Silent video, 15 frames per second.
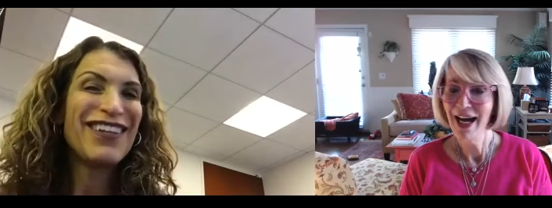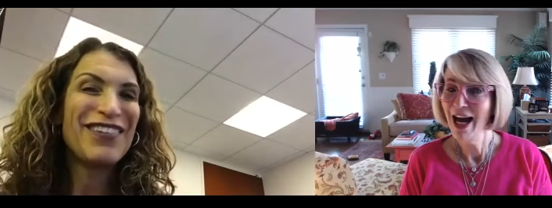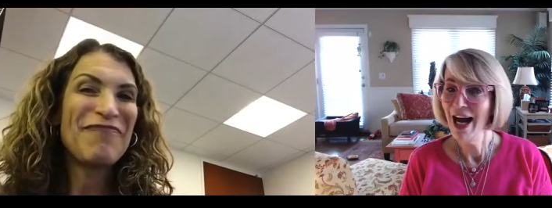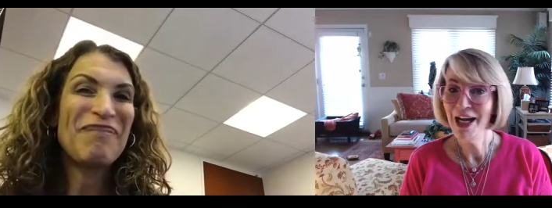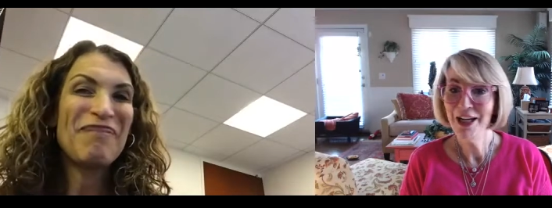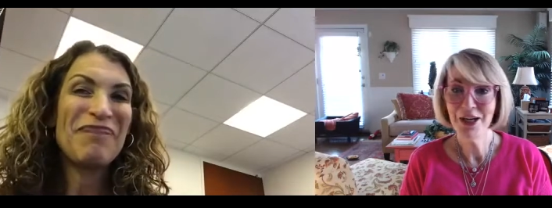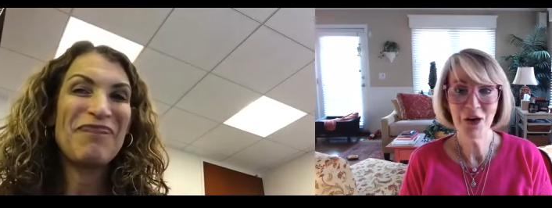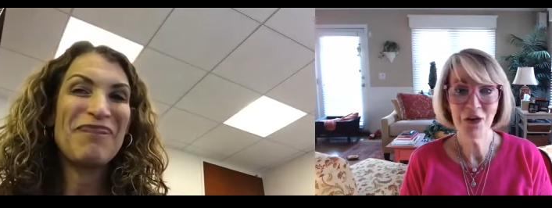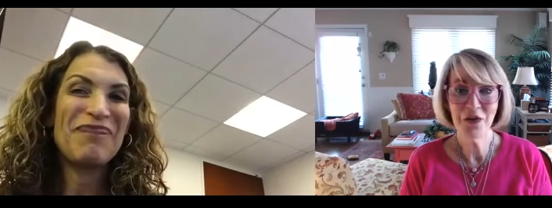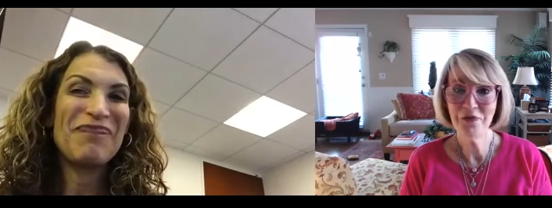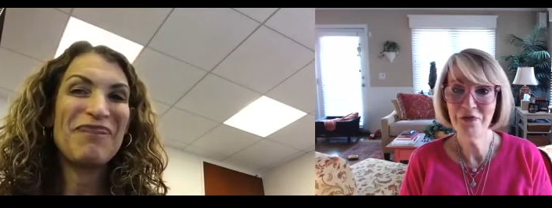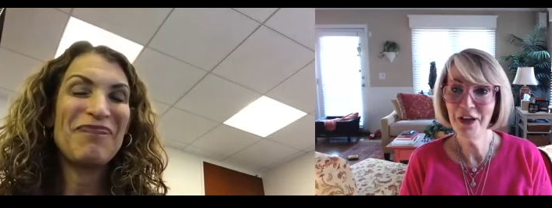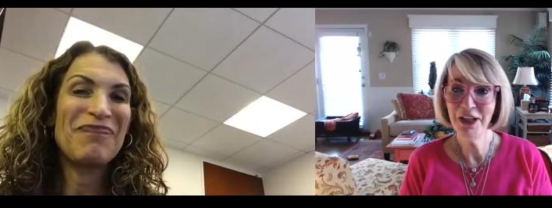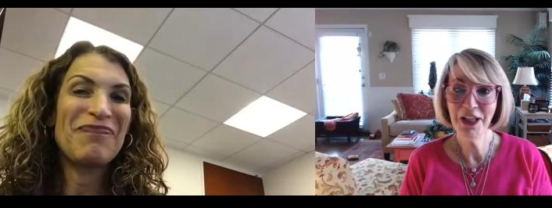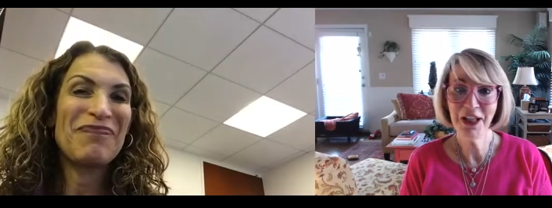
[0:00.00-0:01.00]
Speaker 1: I know the
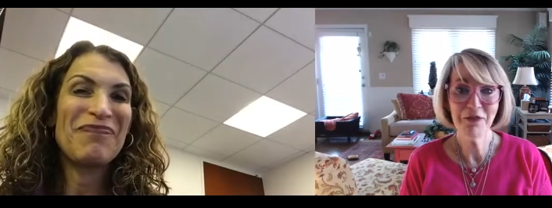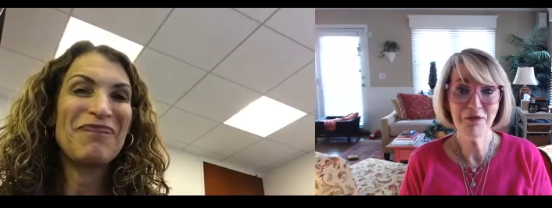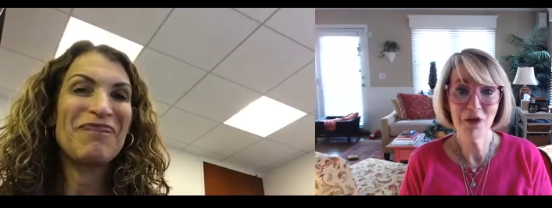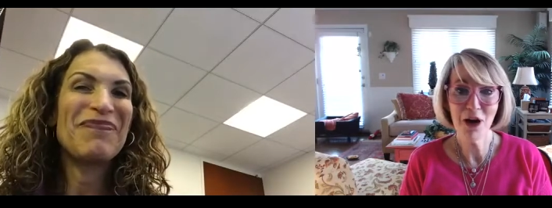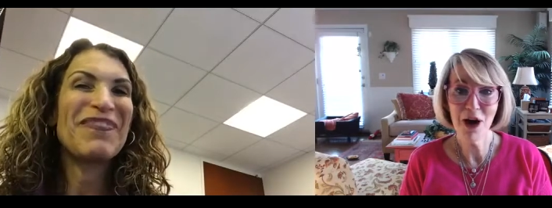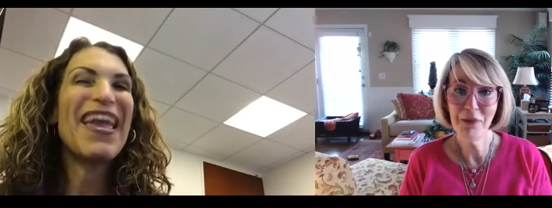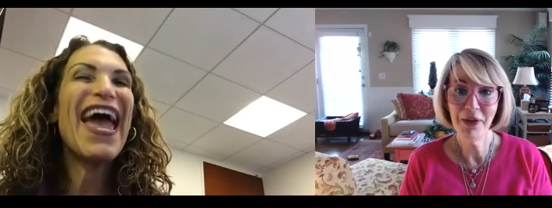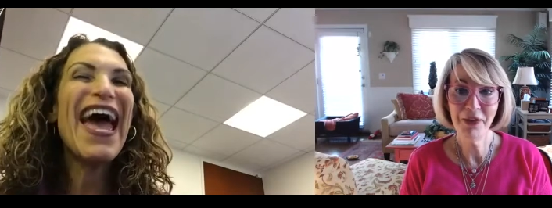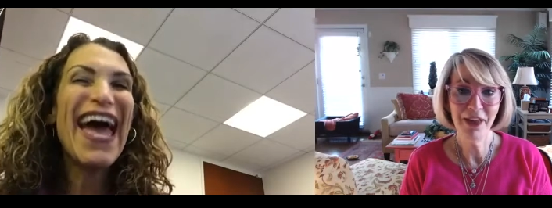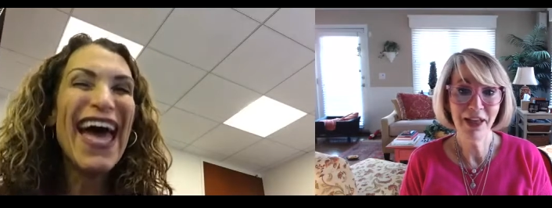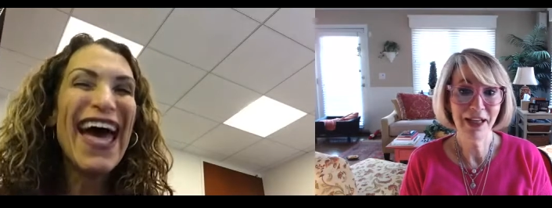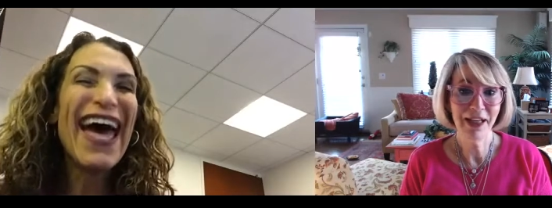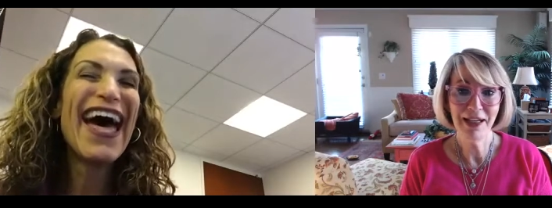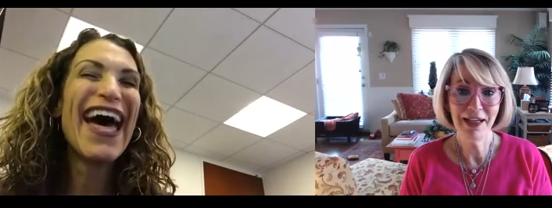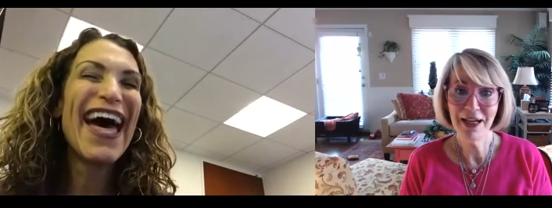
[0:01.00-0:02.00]
feeling of robbing
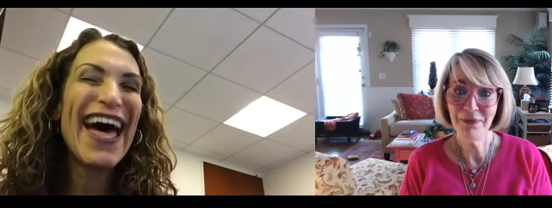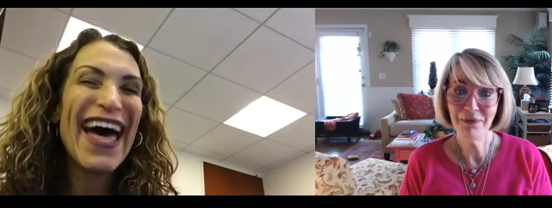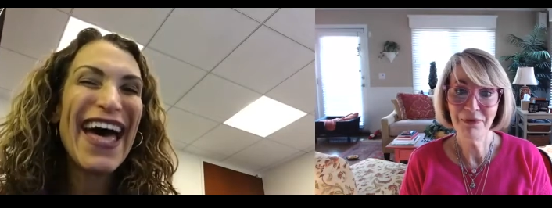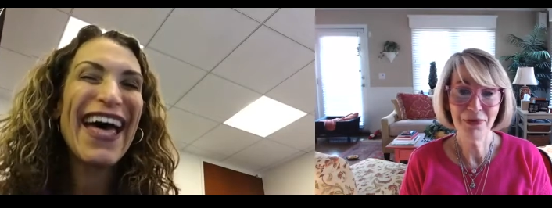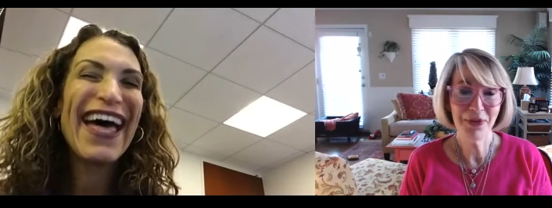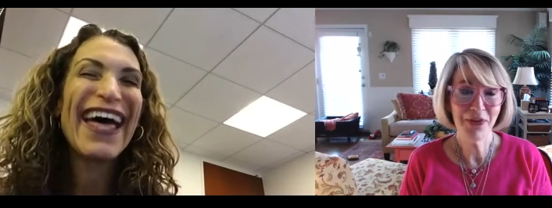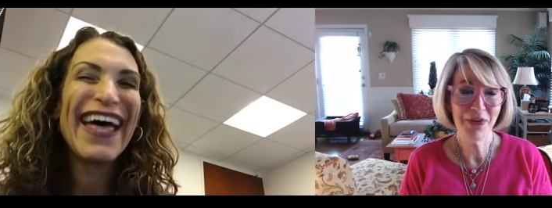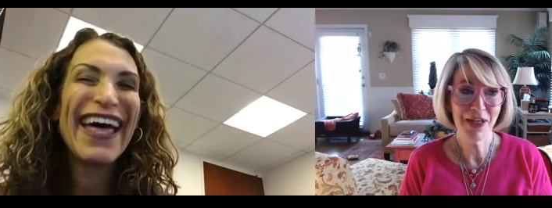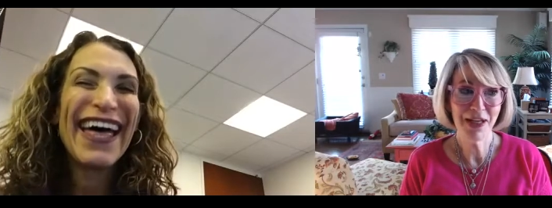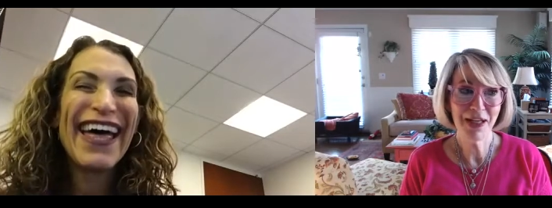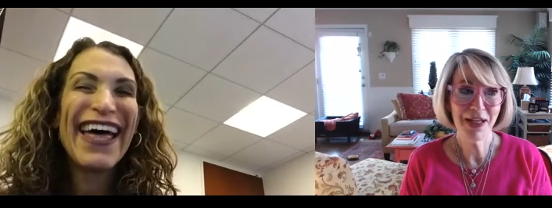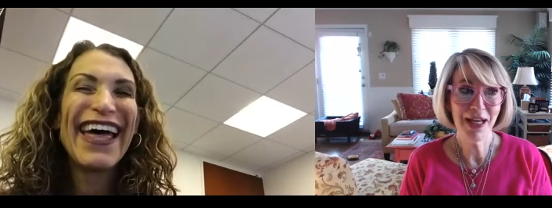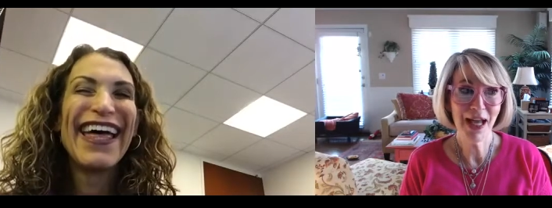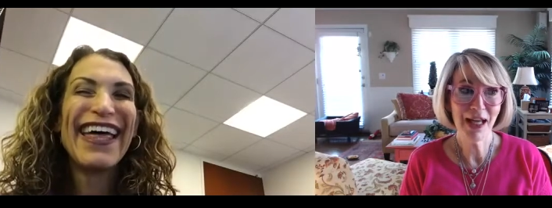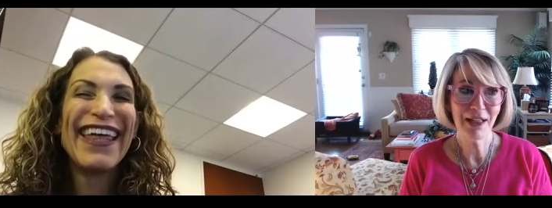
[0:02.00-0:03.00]
the uh,
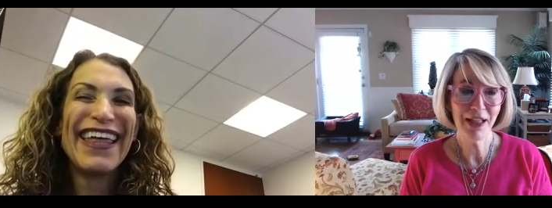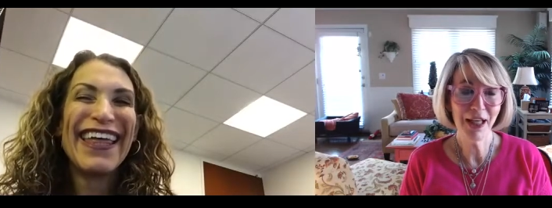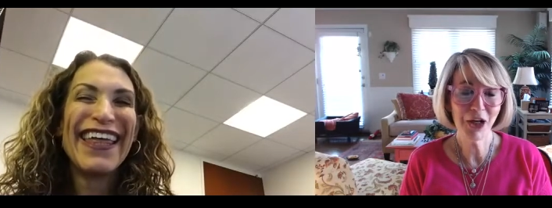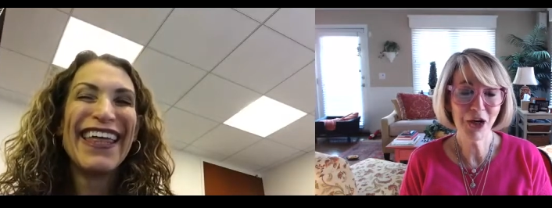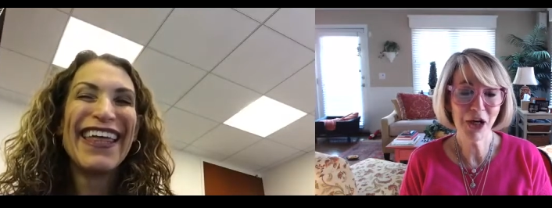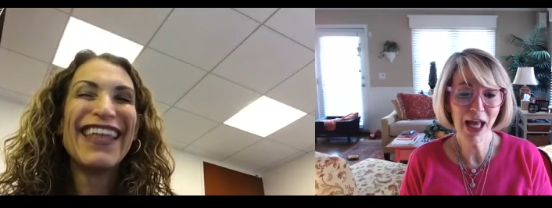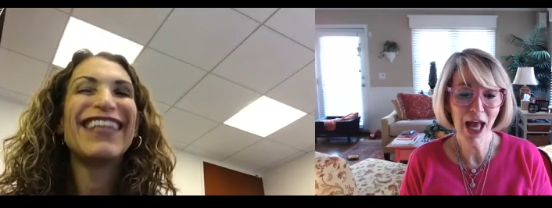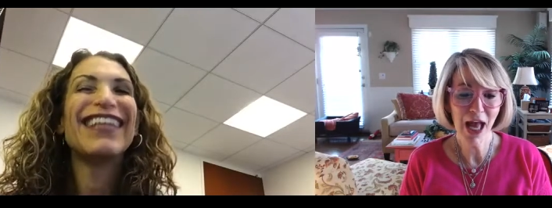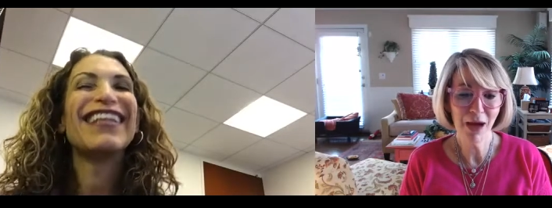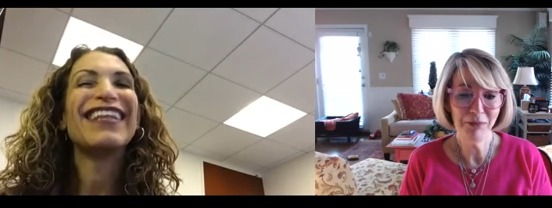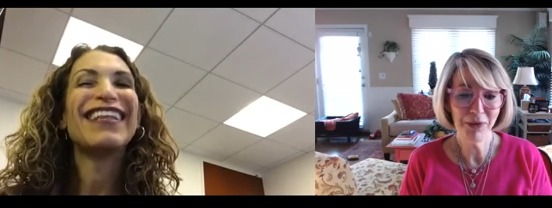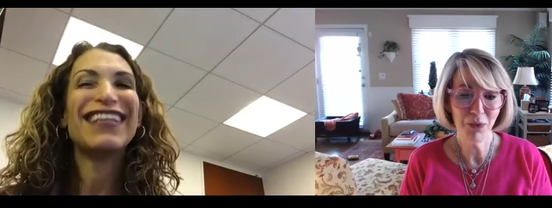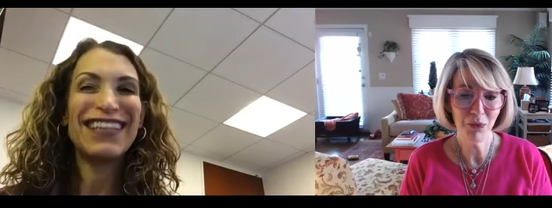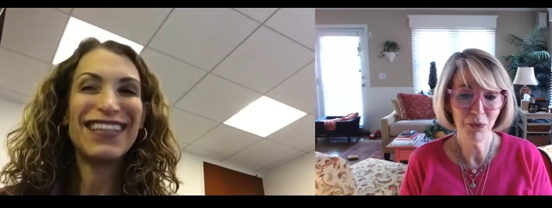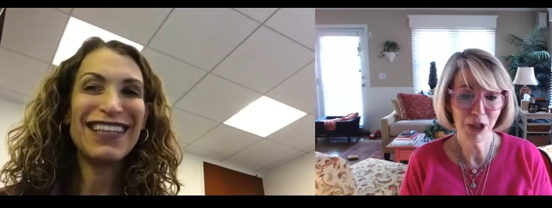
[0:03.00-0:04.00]
the liquor
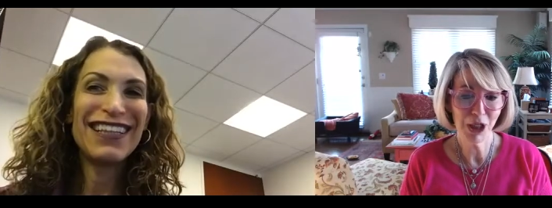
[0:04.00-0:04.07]
cabinet.